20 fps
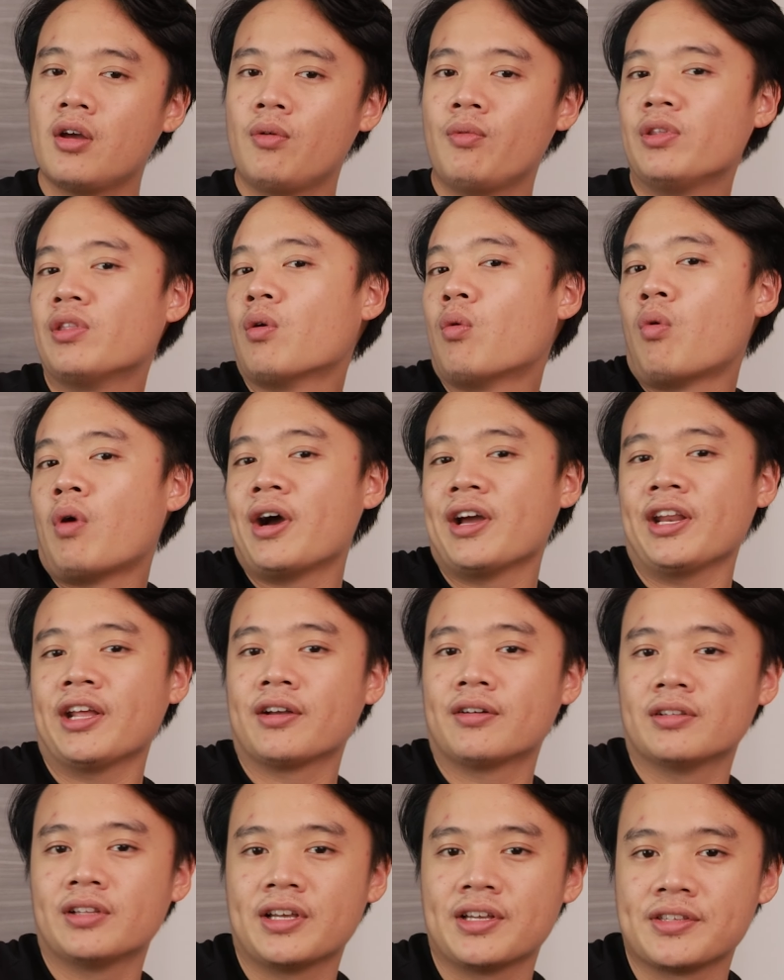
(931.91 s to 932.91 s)
with a wide
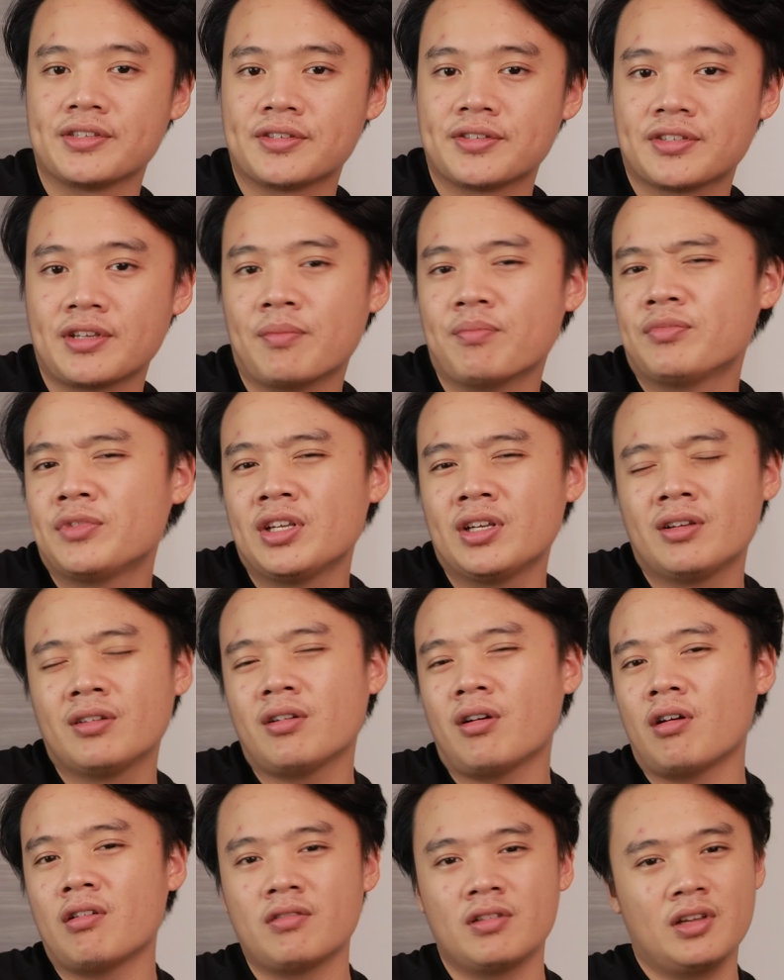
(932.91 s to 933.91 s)
angle lens,
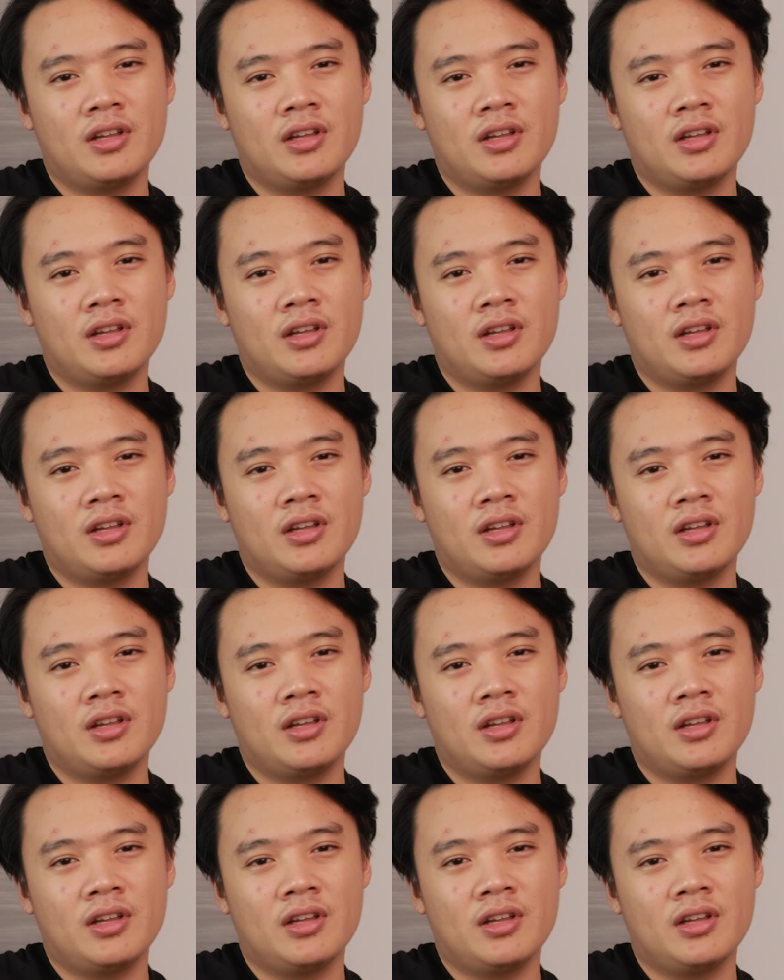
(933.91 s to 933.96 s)
something